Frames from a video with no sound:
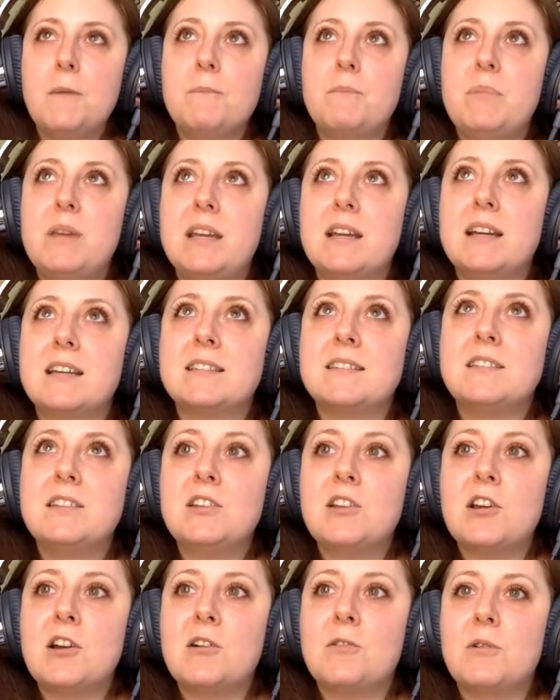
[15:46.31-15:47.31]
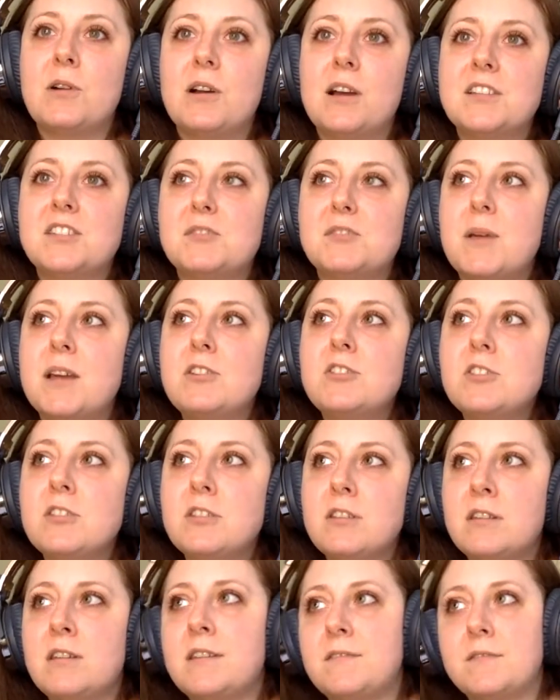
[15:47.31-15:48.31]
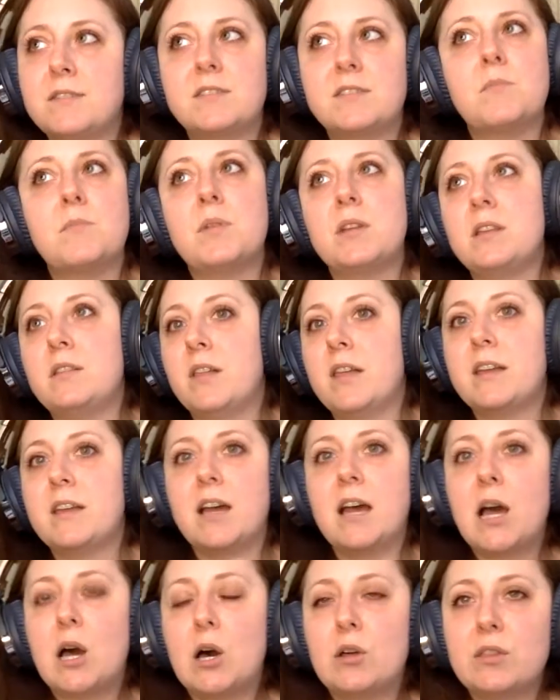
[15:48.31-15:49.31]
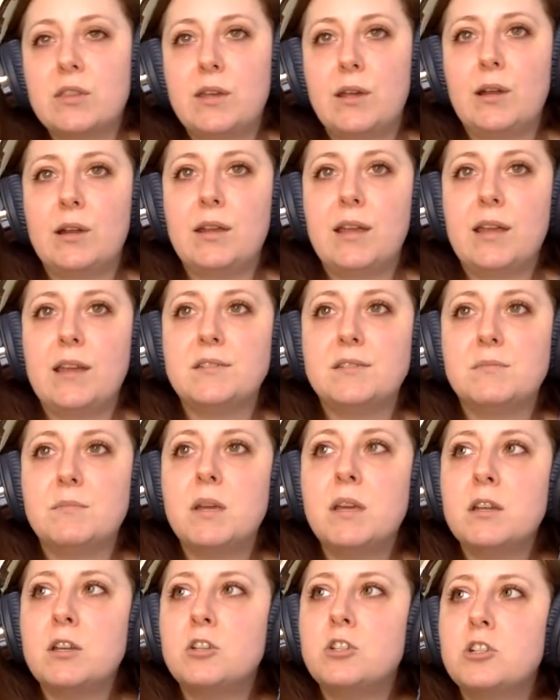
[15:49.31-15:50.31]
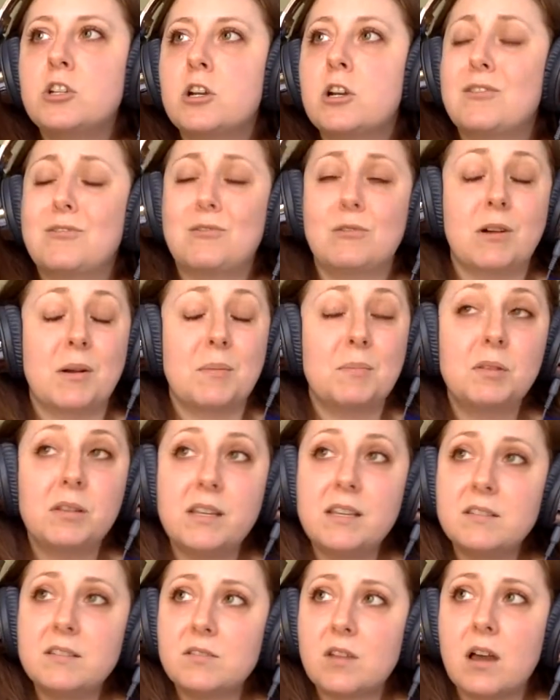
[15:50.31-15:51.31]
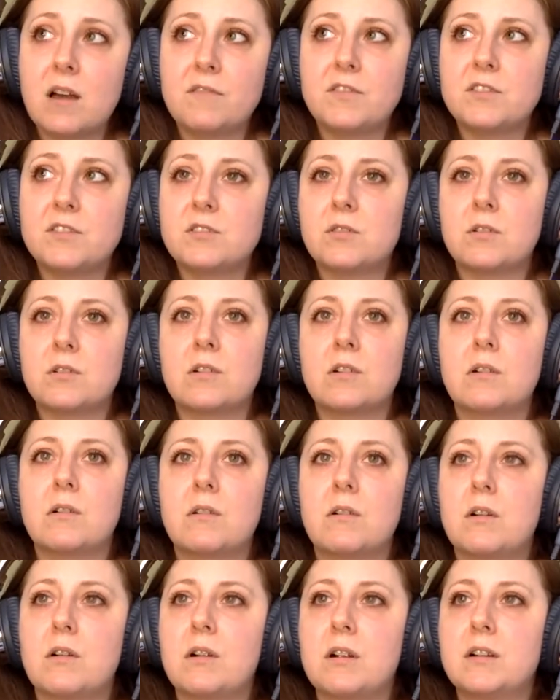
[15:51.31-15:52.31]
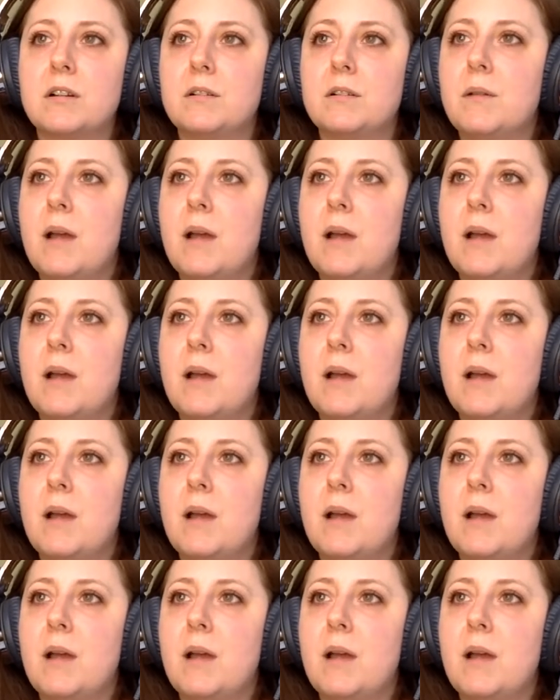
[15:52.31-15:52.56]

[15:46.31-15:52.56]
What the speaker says: Because, you know, especially somebody like a healthcare case manager or a police officer or